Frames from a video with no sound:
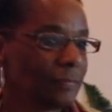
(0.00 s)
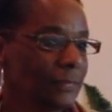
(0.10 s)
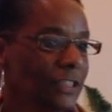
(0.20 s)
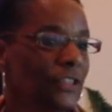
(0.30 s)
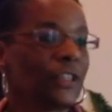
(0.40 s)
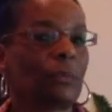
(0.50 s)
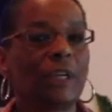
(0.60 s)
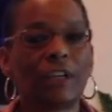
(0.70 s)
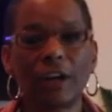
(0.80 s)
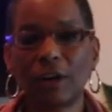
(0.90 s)
You know, that
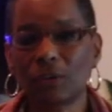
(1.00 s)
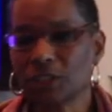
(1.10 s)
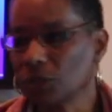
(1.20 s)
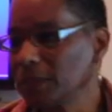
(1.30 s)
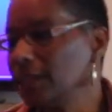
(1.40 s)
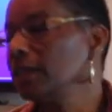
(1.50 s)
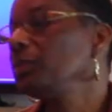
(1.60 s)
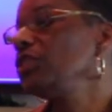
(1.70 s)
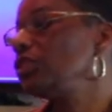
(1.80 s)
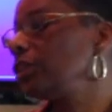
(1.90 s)
we go because we think
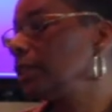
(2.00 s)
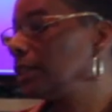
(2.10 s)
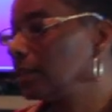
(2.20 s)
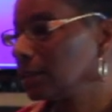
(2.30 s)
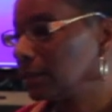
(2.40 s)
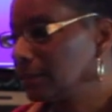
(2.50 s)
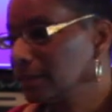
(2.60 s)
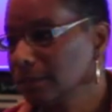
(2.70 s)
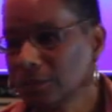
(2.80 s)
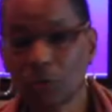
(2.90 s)
we should,
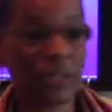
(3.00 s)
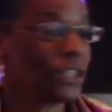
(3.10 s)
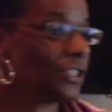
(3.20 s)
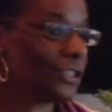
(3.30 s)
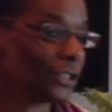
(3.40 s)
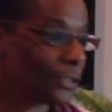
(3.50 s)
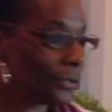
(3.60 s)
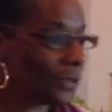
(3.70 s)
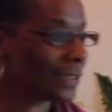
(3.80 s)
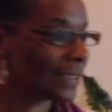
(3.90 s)
or we just
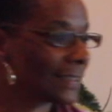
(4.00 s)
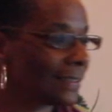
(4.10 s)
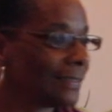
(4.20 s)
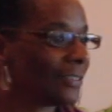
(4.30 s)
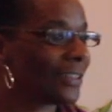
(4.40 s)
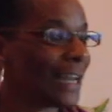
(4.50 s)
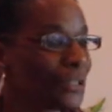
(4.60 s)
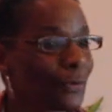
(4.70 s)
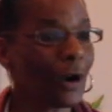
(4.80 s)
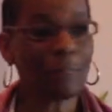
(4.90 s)
do, or
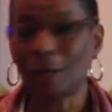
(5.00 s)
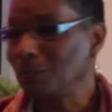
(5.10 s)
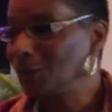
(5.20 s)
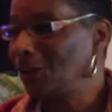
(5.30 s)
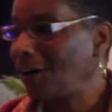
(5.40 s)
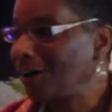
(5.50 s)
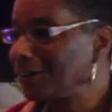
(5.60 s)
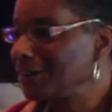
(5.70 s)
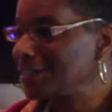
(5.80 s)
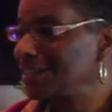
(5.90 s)
that's where our people are
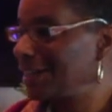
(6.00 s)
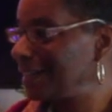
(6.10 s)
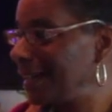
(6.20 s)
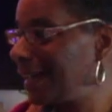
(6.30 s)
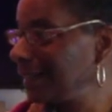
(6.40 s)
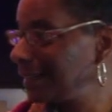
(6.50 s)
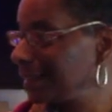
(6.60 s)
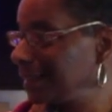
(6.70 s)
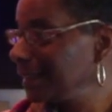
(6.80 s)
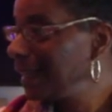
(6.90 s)
on Sunday.
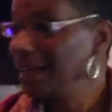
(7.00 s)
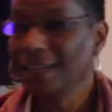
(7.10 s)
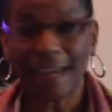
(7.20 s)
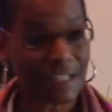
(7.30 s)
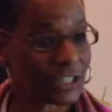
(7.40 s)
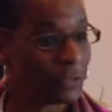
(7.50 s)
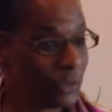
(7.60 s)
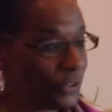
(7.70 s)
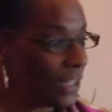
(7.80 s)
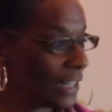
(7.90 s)
And yes,
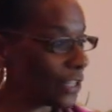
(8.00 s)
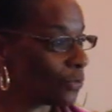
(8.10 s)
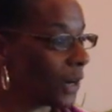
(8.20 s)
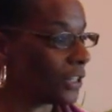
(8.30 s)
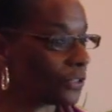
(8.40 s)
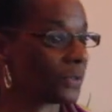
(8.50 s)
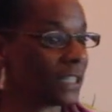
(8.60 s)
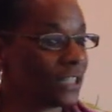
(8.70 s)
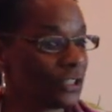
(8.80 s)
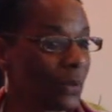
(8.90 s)
community is one of the
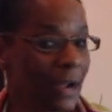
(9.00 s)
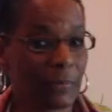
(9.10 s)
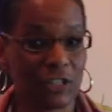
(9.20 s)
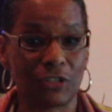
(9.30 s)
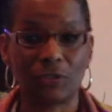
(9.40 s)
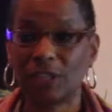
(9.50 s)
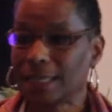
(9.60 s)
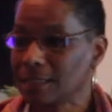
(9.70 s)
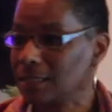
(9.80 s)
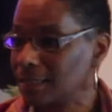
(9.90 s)
reasons why we do
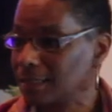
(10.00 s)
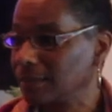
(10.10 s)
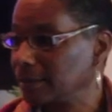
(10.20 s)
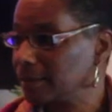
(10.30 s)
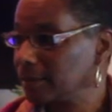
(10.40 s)
this.